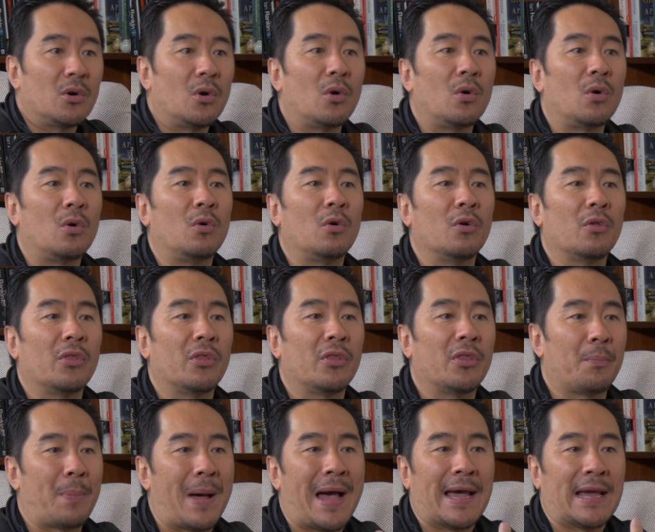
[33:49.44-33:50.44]
or
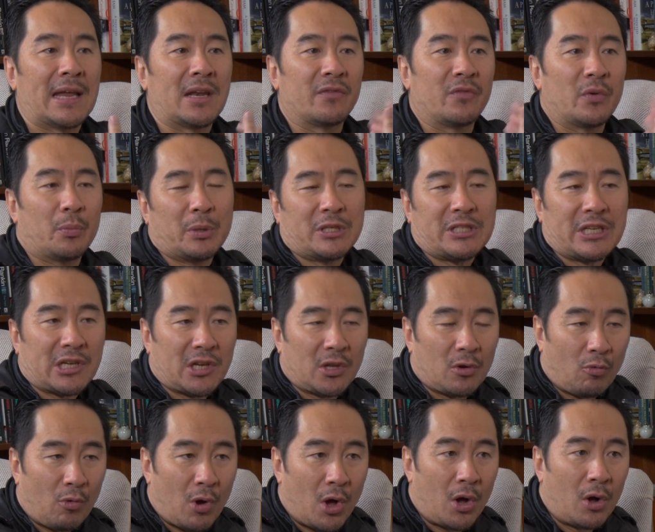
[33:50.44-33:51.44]
the pain of a particular
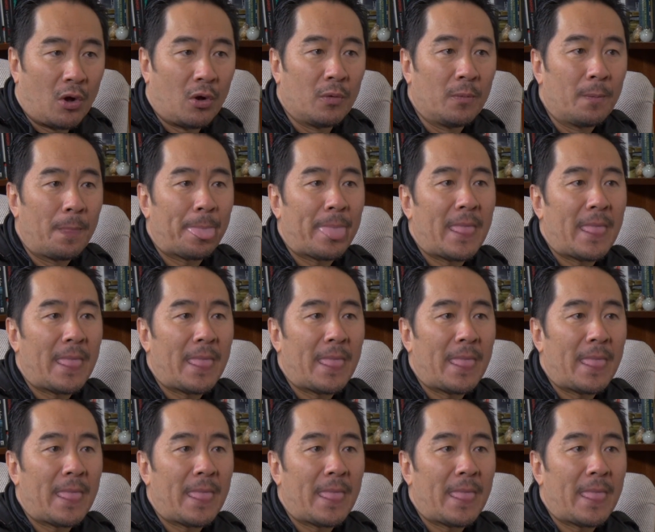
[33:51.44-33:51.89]
role